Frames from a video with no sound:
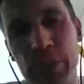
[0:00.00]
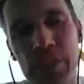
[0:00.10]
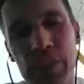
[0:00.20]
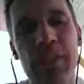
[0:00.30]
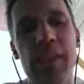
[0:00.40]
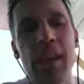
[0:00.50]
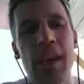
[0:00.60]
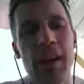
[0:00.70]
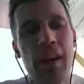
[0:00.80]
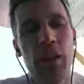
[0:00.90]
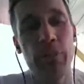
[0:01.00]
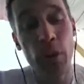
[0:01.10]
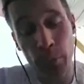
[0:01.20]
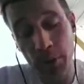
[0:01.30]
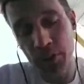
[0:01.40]
books. The
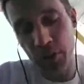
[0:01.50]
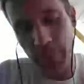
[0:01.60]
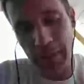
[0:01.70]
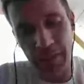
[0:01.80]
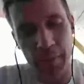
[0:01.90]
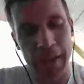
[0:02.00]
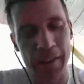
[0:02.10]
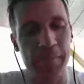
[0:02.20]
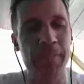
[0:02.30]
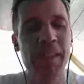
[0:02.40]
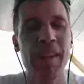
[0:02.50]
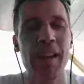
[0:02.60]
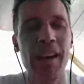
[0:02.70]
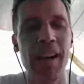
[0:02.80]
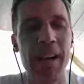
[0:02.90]
fourth one's just about to come out
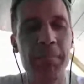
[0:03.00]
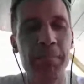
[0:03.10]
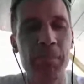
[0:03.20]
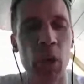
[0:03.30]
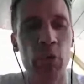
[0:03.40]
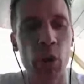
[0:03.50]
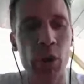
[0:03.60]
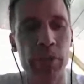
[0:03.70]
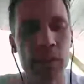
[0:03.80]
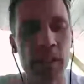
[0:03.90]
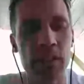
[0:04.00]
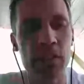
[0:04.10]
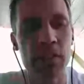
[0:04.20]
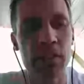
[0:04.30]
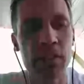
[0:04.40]
on rock
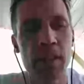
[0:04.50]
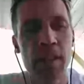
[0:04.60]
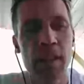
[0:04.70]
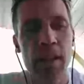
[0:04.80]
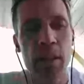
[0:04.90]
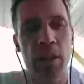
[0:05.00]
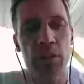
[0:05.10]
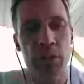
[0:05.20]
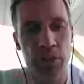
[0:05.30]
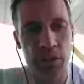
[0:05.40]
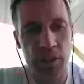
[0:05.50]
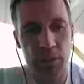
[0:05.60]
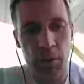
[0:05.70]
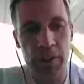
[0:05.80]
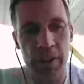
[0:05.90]
physics.
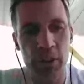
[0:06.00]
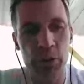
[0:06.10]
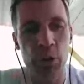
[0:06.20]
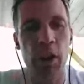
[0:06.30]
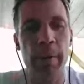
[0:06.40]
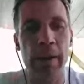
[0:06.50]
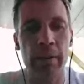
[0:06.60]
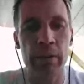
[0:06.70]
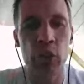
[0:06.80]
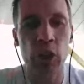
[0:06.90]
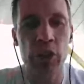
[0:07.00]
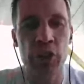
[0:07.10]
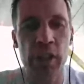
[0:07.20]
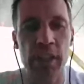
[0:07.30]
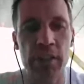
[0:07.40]
This one that you're talking about,
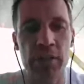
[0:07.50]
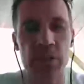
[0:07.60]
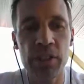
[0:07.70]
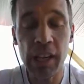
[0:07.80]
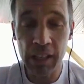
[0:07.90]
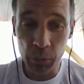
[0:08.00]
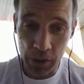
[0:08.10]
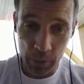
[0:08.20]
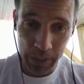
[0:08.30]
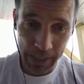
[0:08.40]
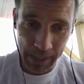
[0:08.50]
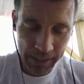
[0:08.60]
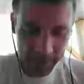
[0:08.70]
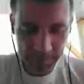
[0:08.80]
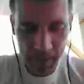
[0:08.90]
geology, is the second one that we did.
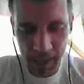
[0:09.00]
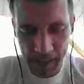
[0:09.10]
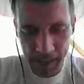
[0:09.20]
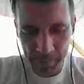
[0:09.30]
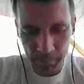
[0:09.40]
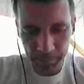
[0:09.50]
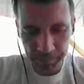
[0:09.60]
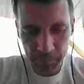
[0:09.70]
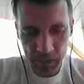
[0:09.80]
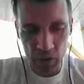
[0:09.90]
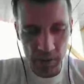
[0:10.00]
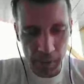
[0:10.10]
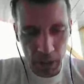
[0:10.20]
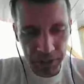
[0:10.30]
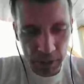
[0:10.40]
So it's a
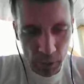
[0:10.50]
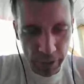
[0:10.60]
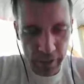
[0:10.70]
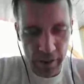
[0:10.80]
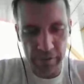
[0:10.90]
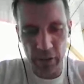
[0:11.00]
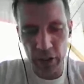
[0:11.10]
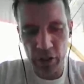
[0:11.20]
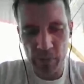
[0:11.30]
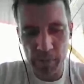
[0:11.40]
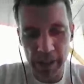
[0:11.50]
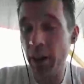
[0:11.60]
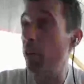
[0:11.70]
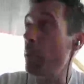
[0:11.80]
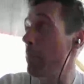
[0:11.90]
multi-author volume. I
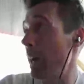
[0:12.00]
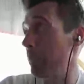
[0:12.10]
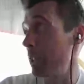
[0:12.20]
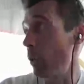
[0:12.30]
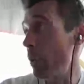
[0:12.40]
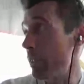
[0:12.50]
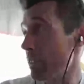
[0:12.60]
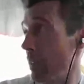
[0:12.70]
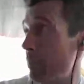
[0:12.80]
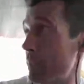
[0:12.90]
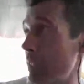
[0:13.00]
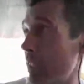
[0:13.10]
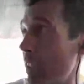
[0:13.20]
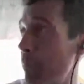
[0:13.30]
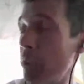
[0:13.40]
can't remember how many authors that
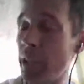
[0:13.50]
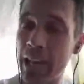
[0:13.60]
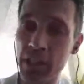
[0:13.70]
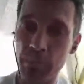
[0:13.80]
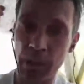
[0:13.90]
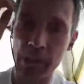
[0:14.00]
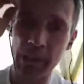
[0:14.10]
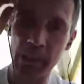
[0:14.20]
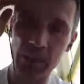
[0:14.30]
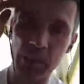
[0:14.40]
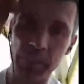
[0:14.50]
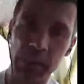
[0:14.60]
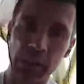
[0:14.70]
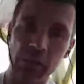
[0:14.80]
particular book has, but I think it's something like